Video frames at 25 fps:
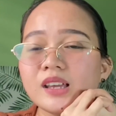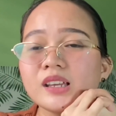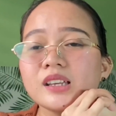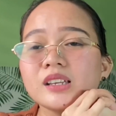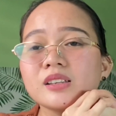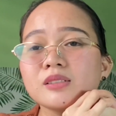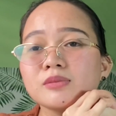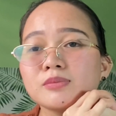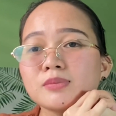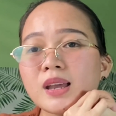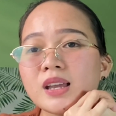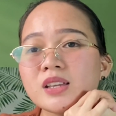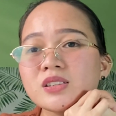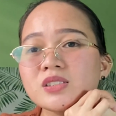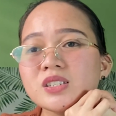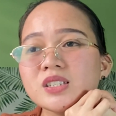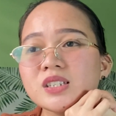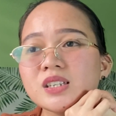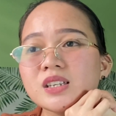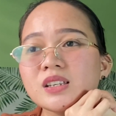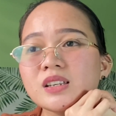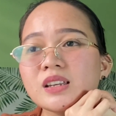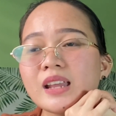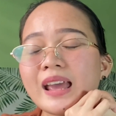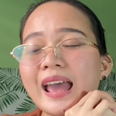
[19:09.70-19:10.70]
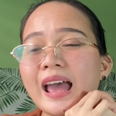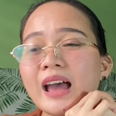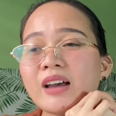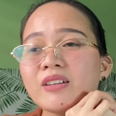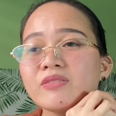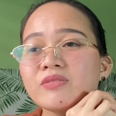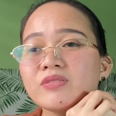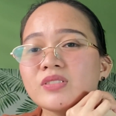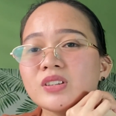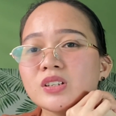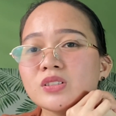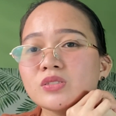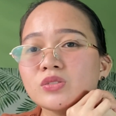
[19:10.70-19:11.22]
Imagine
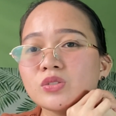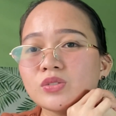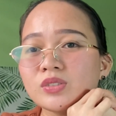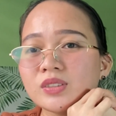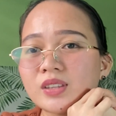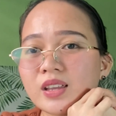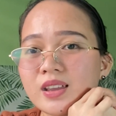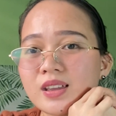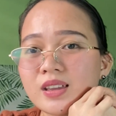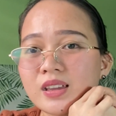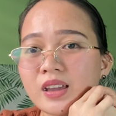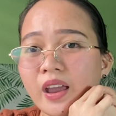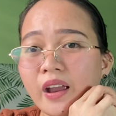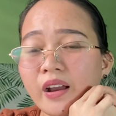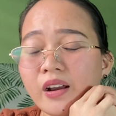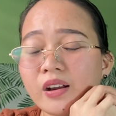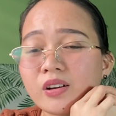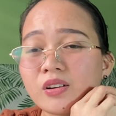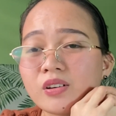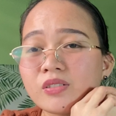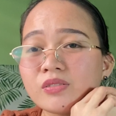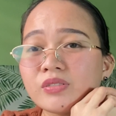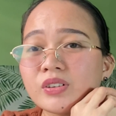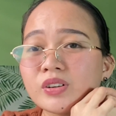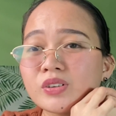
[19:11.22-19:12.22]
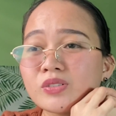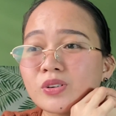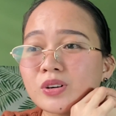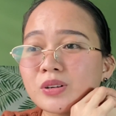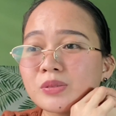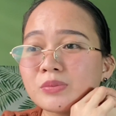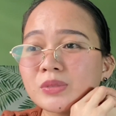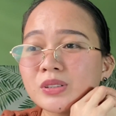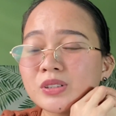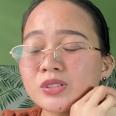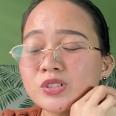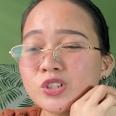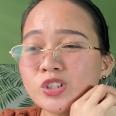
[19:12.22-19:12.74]
having to take care of a
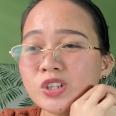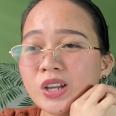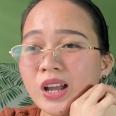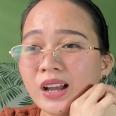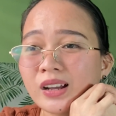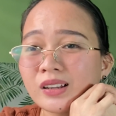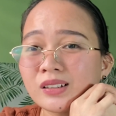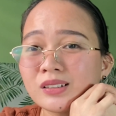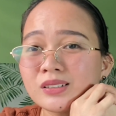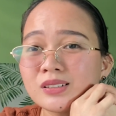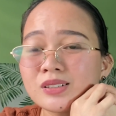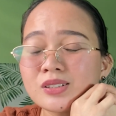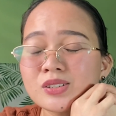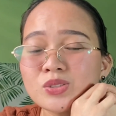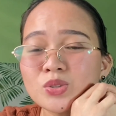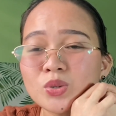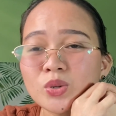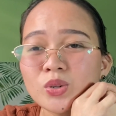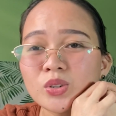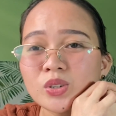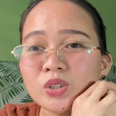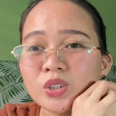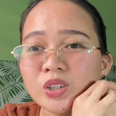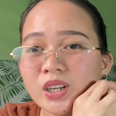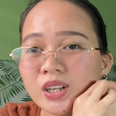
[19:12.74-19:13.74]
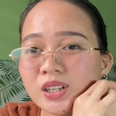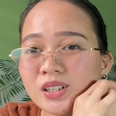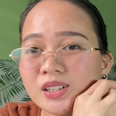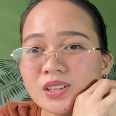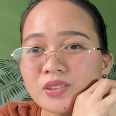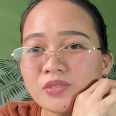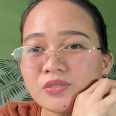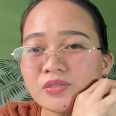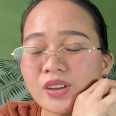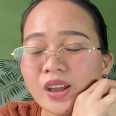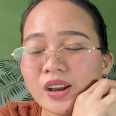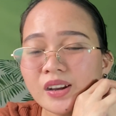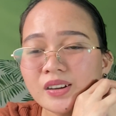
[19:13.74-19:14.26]
normal child is already
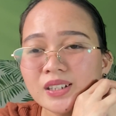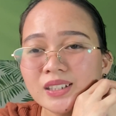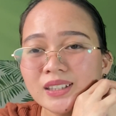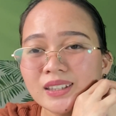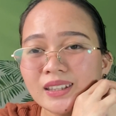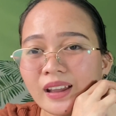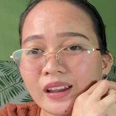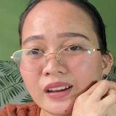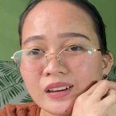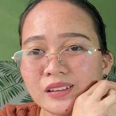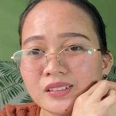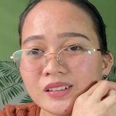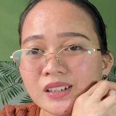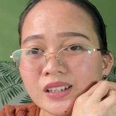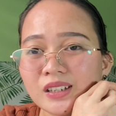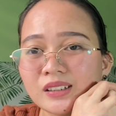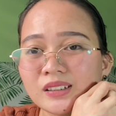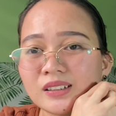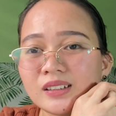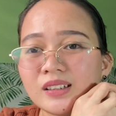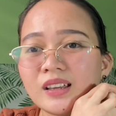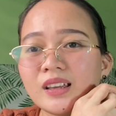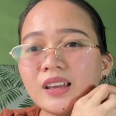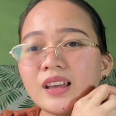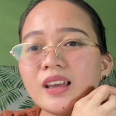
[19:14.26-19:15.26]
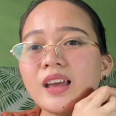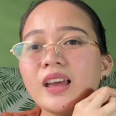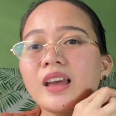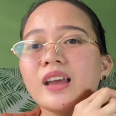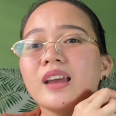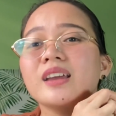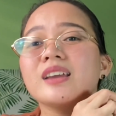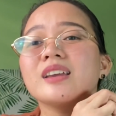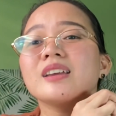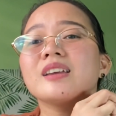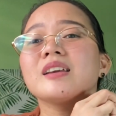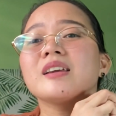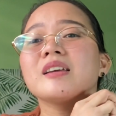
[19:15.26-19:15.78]
very tiring.
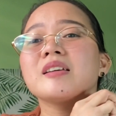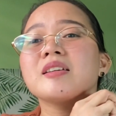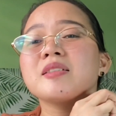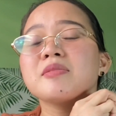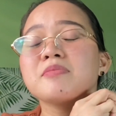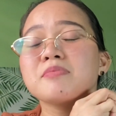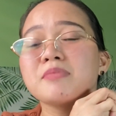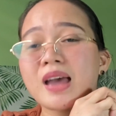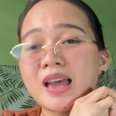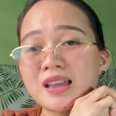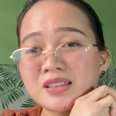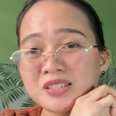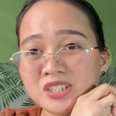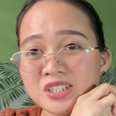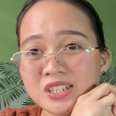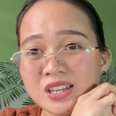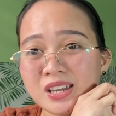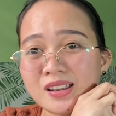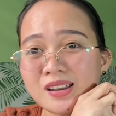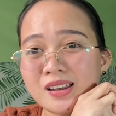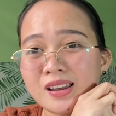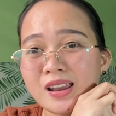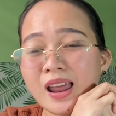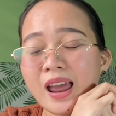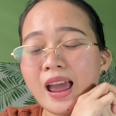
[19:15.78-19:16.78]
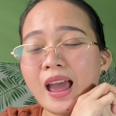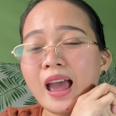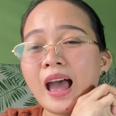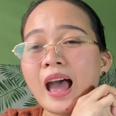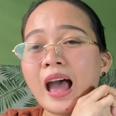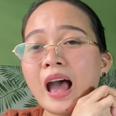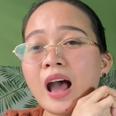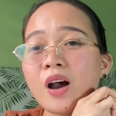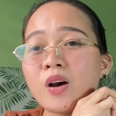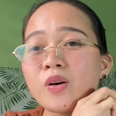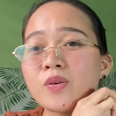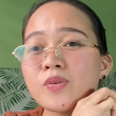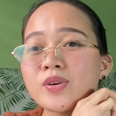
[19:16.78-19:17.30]
Imagine
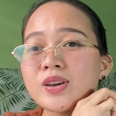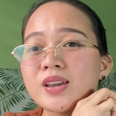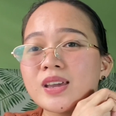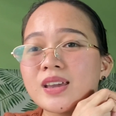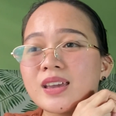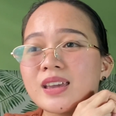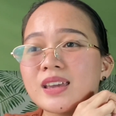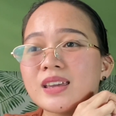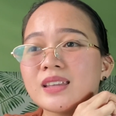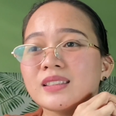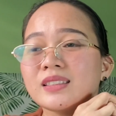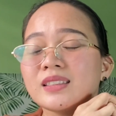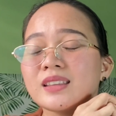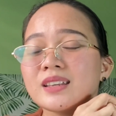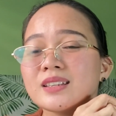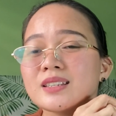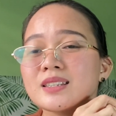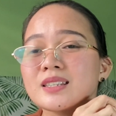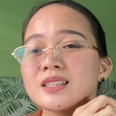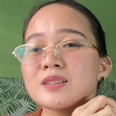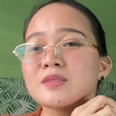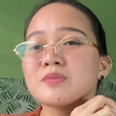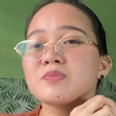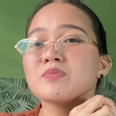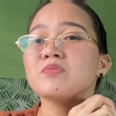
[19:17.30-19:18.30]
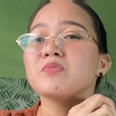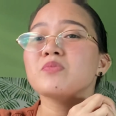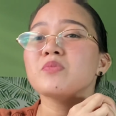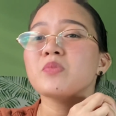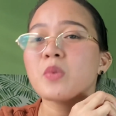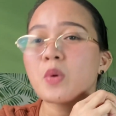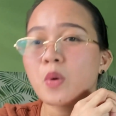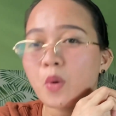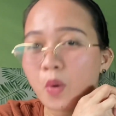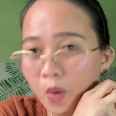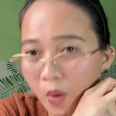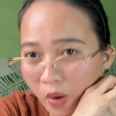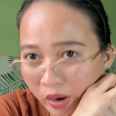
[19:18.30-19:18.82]
how it is
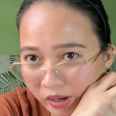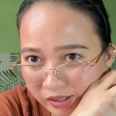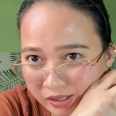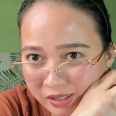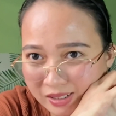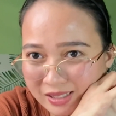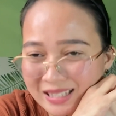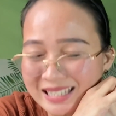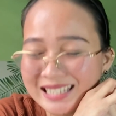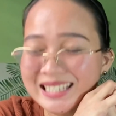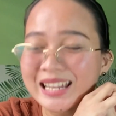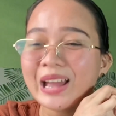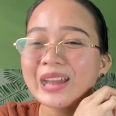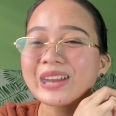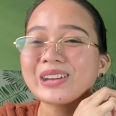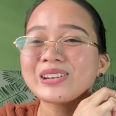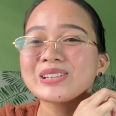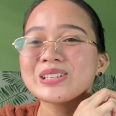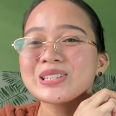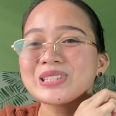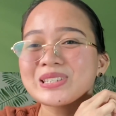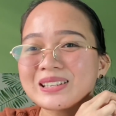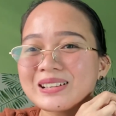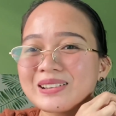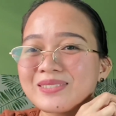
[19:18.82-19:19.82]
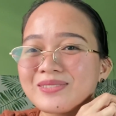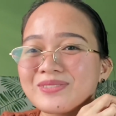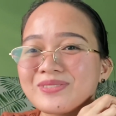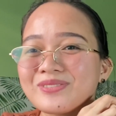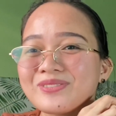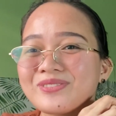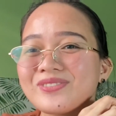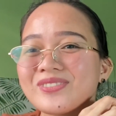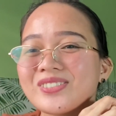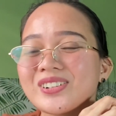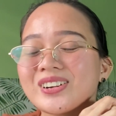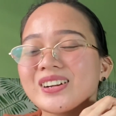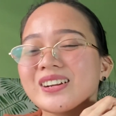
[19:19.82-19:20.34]
more tiresome
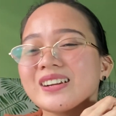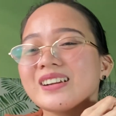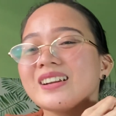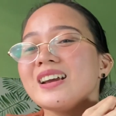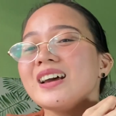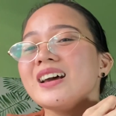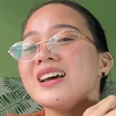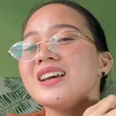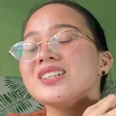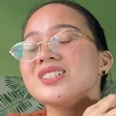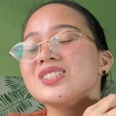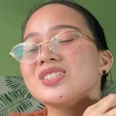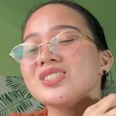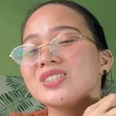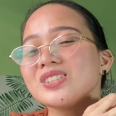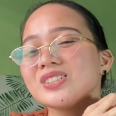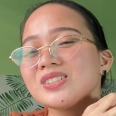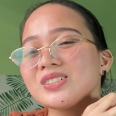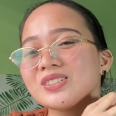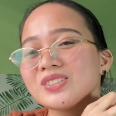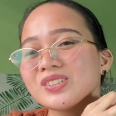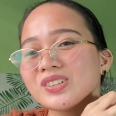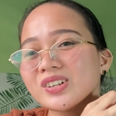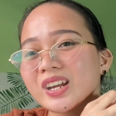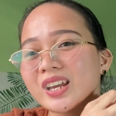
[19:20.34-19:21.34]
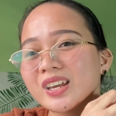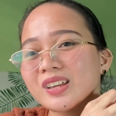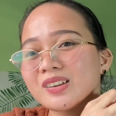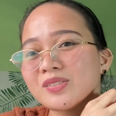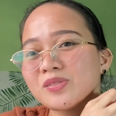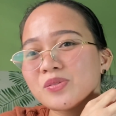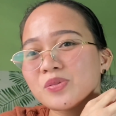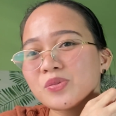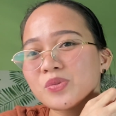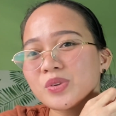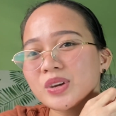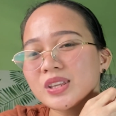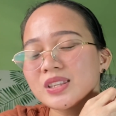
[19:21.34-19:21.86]
for
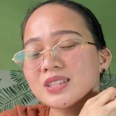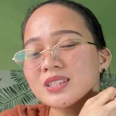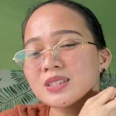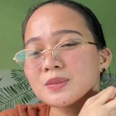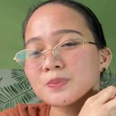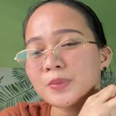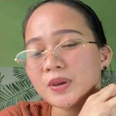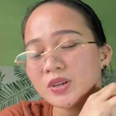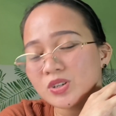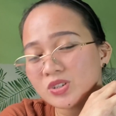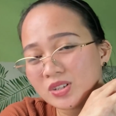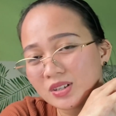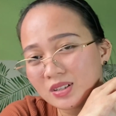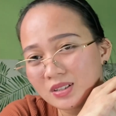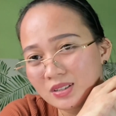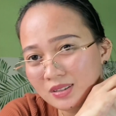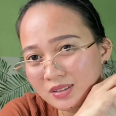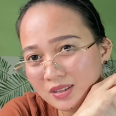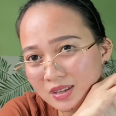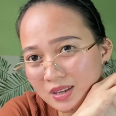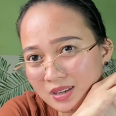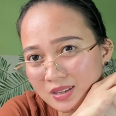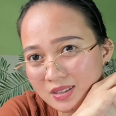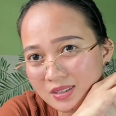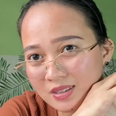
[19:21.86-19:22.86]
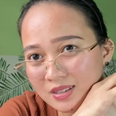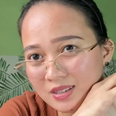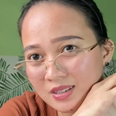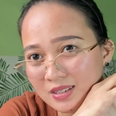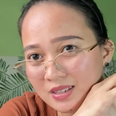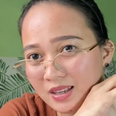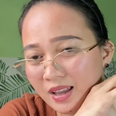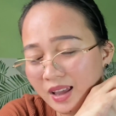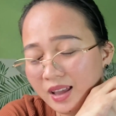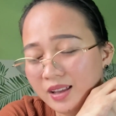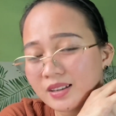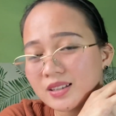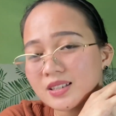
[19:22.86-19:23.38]
children with special needs,
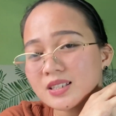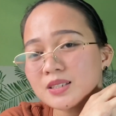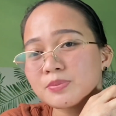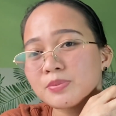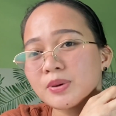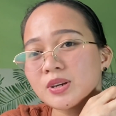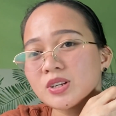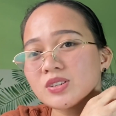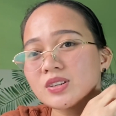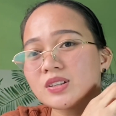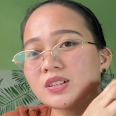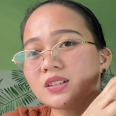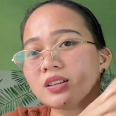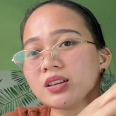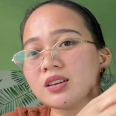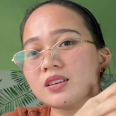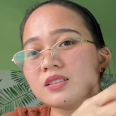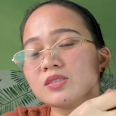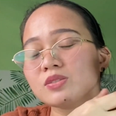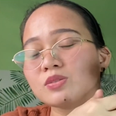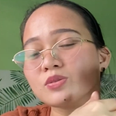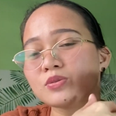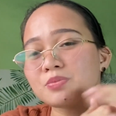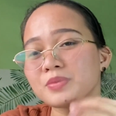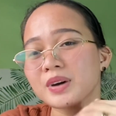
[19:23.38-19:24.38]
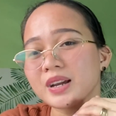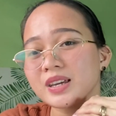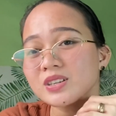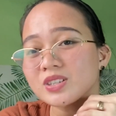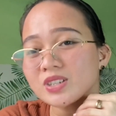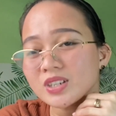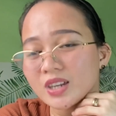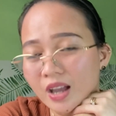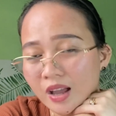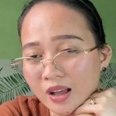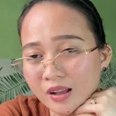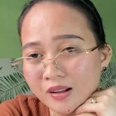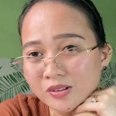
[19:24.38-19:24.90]
and especially to my
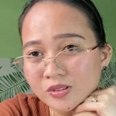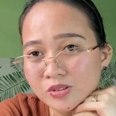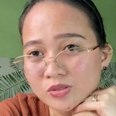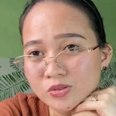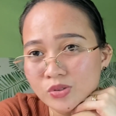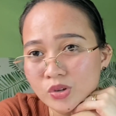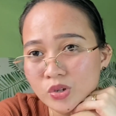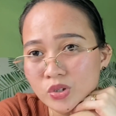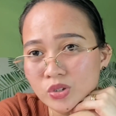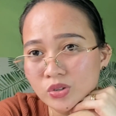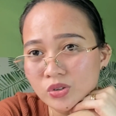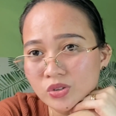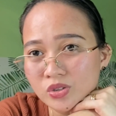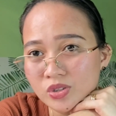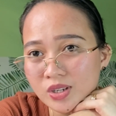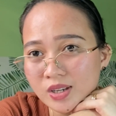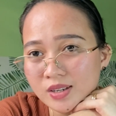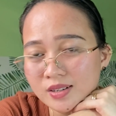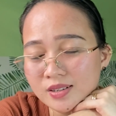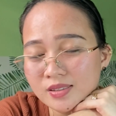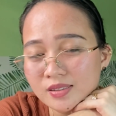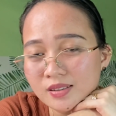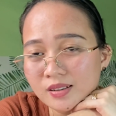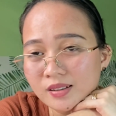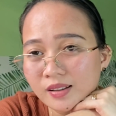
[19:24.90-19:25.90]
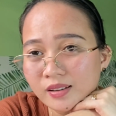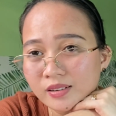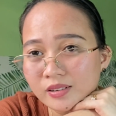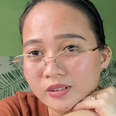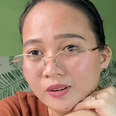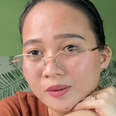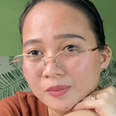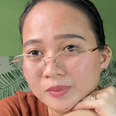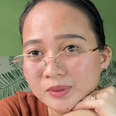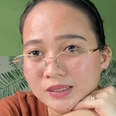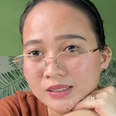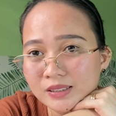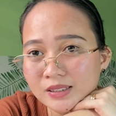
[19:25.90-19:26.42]
child who is congenital
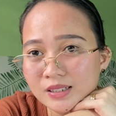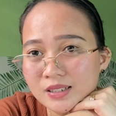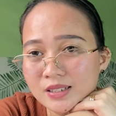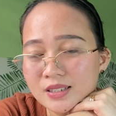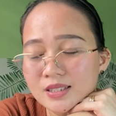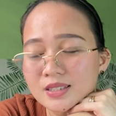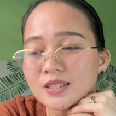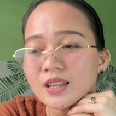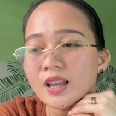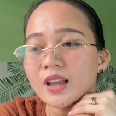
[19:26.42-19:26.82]
anomalies.